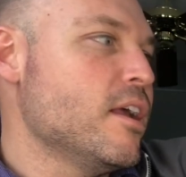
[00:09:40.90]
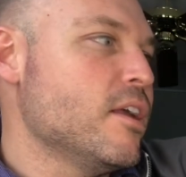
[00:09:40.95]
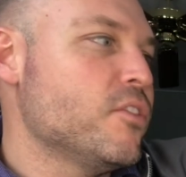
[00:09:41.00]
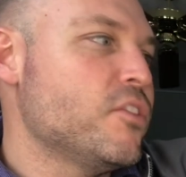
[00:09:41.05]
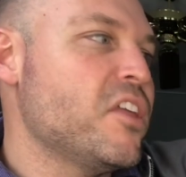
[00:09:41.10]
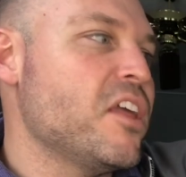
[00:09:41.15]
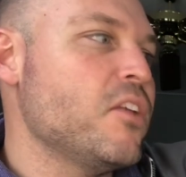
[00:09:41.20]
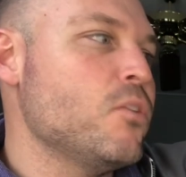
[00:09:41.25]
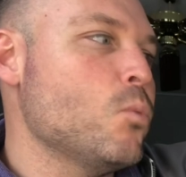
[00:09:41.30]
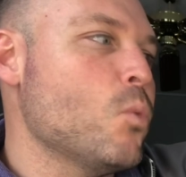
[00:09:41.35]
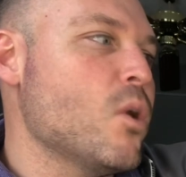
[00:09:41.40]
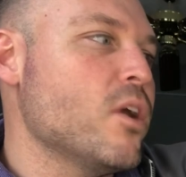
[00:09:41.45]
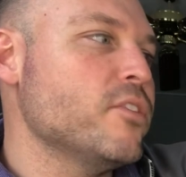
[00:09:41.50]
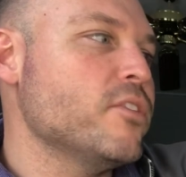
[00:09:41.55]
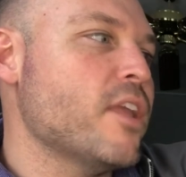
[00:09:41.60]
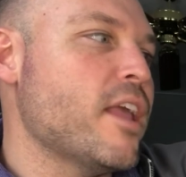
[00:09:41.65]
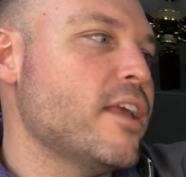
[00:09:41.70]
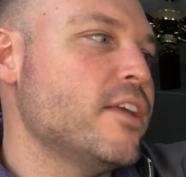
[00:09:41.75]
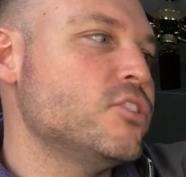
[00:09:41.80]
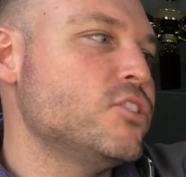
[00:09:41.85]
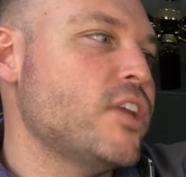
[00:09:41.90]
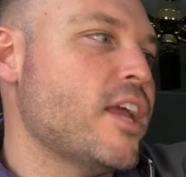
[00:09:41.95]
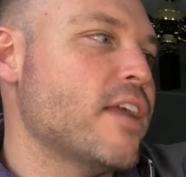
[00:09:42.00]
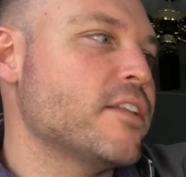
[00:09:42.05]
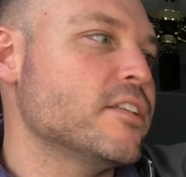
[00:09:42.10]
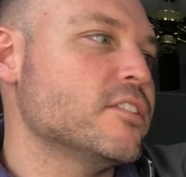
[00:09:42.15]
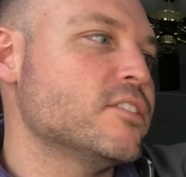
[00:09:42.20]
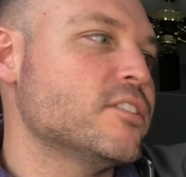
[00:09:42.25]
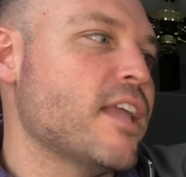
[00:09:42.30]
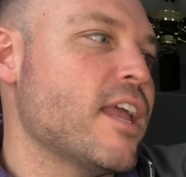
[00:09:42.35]
Then one day she had
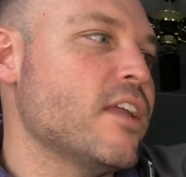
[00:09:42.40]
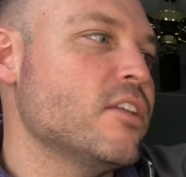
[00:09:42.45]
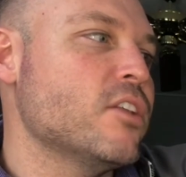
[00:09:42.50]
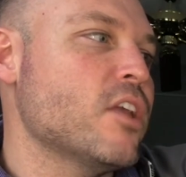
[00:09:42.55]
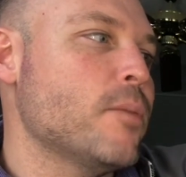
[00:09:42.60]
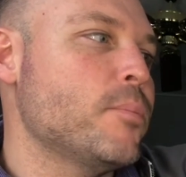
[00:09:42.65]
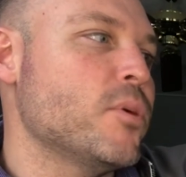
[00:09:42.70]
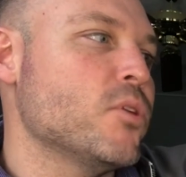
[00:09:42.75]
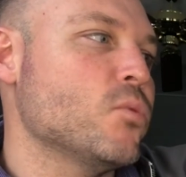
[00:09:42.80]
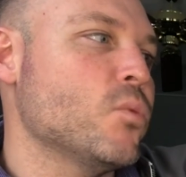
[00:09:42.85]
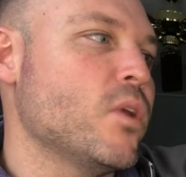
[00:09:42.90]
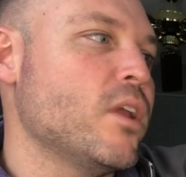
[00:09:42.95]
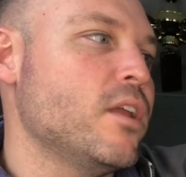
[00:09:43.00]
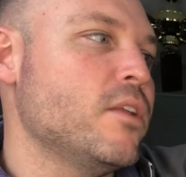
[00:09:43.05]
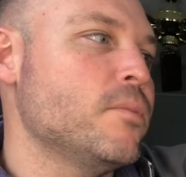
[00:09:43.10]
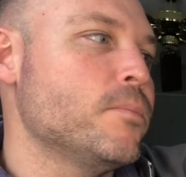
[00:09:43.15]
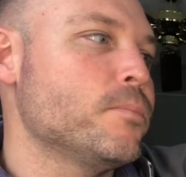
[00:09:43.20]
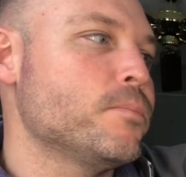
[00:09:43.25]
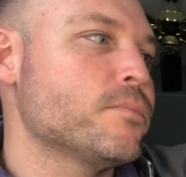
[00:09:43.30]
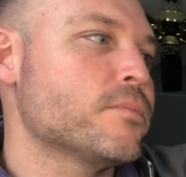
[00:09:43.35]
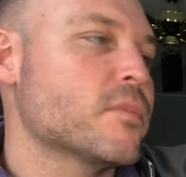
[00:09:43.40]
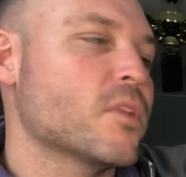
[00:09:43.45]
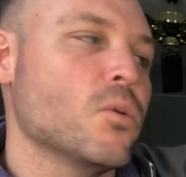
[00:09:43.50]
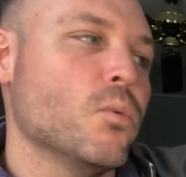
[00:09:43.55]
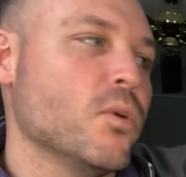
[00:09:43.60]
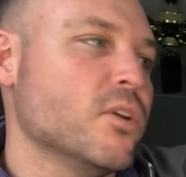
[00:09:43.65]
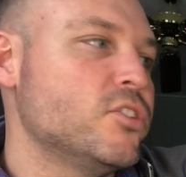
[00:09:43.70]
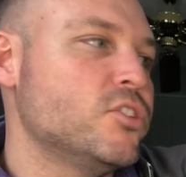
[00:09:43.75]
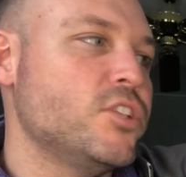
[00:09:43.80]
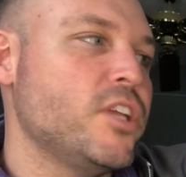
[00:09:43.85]
to stand up and read,
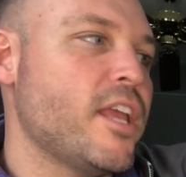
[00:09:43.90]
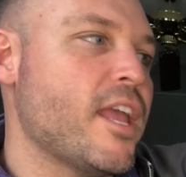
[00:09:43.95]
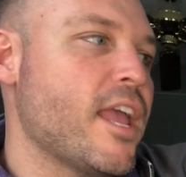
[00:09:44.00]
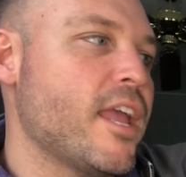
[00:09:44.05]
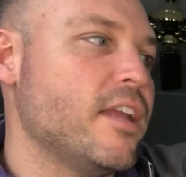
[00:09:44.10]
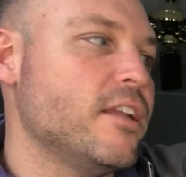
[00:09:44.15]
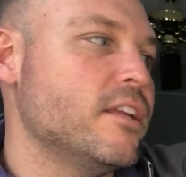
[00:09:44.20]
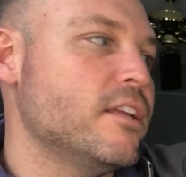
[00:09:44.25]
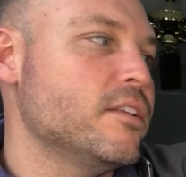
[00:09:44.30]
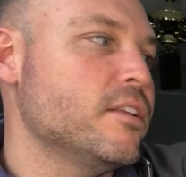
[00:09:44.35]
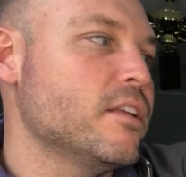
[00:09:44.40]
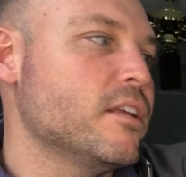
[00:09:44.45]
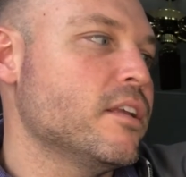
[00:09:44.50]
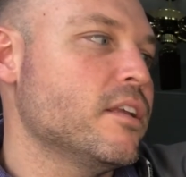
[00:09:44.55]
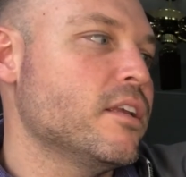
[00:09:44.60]
which she hated.